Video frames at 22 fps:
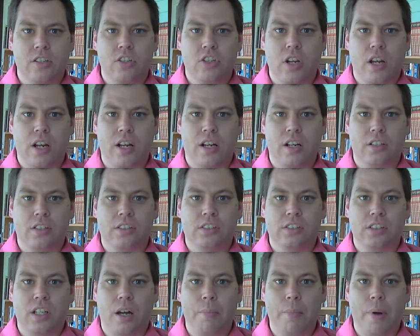share
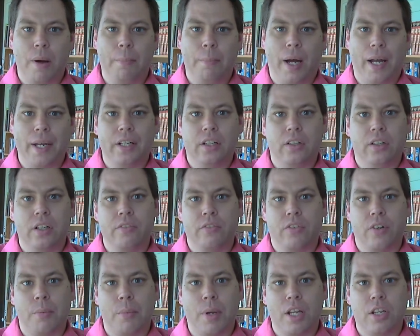some minor
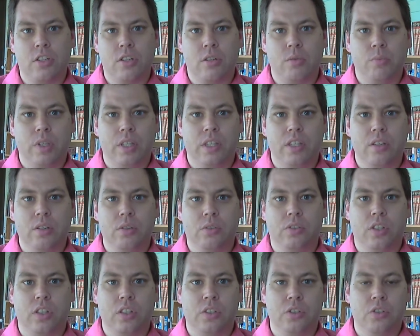information with you
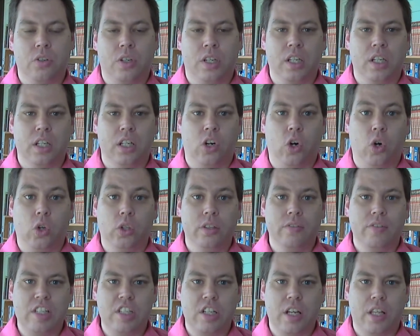so that you can get a hold
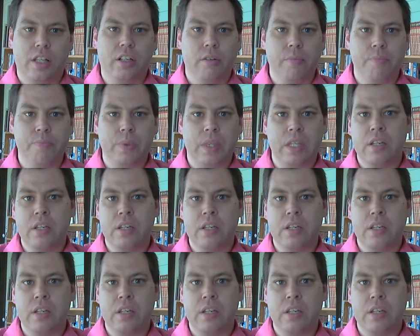of each other.